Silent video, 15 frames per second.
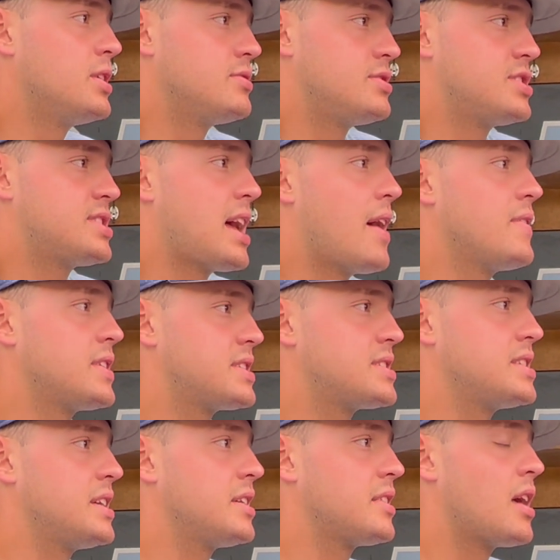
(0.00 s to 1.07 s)
just having
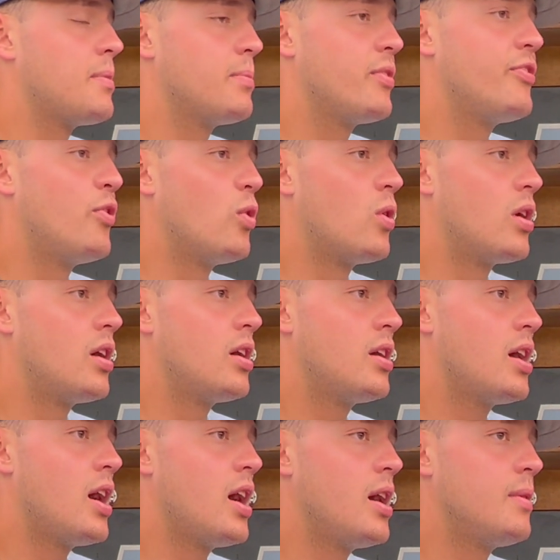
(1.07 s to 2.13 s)
seen them before,
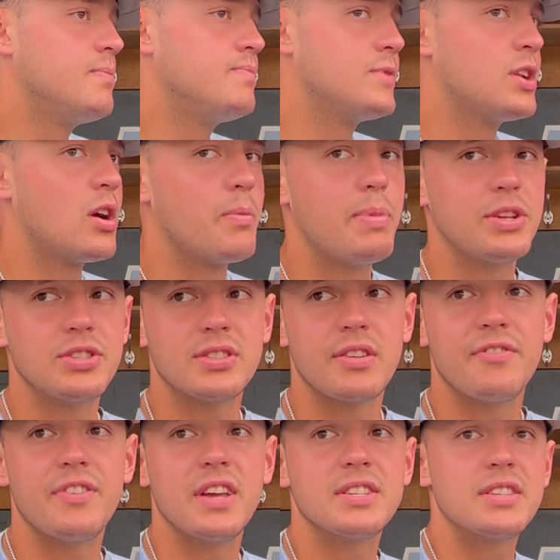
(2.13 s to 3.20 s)
our pitchers
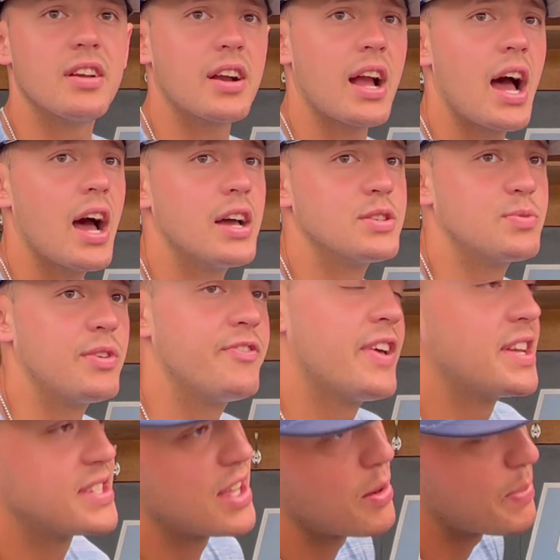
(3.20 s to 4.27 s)
have faced their guys, we
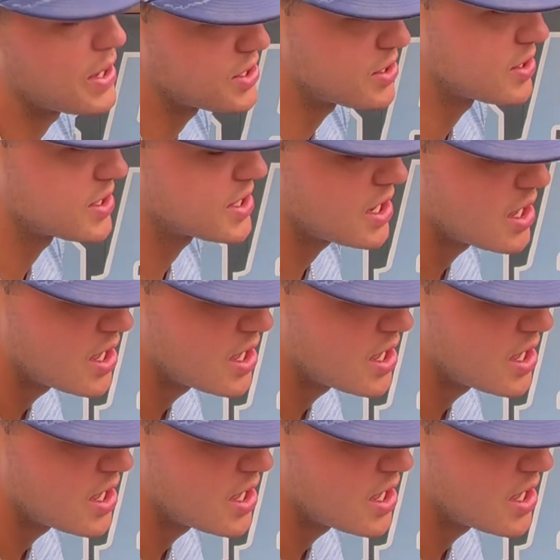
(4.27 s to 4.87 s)
faced their pitchers,